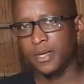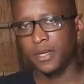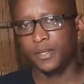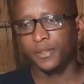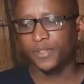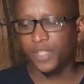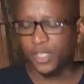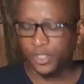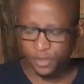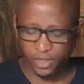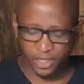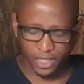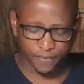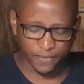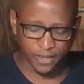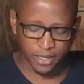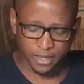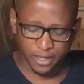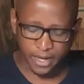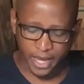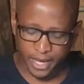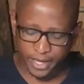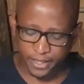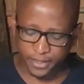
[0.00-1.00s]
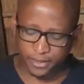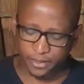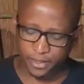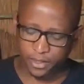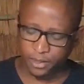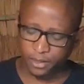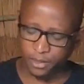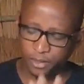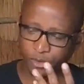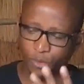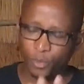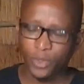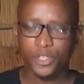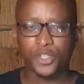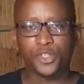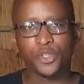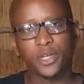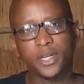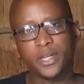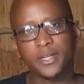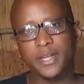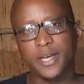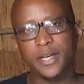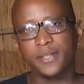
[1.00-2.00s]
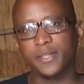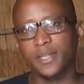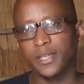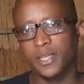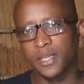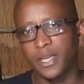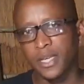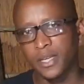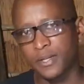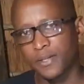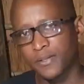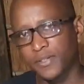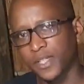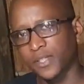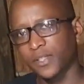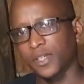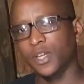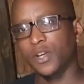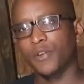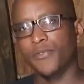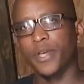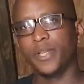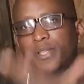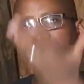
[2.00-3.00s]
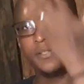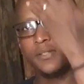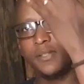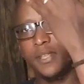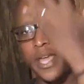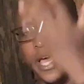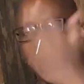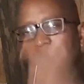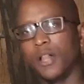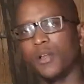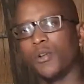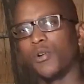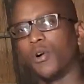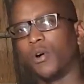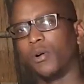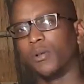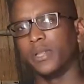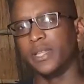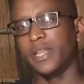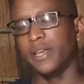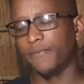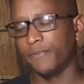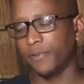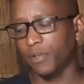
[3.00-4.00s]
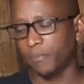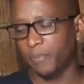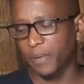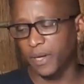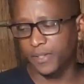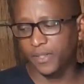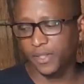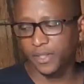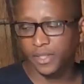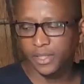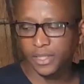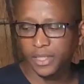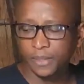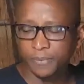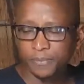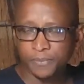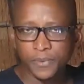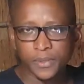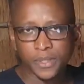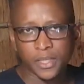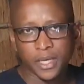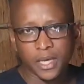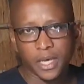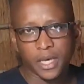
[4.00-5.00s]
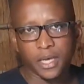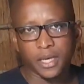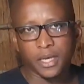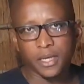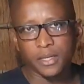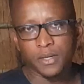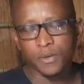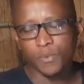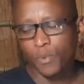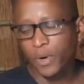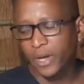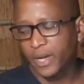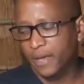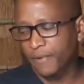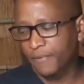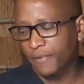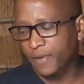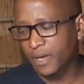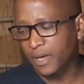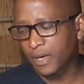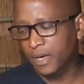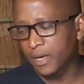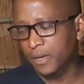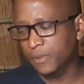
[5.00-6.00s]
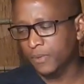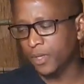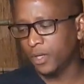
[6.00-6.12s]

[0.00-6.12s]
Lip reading: just to give it a nice little, what sugar does, it just increases the alcohol level basically in whatever,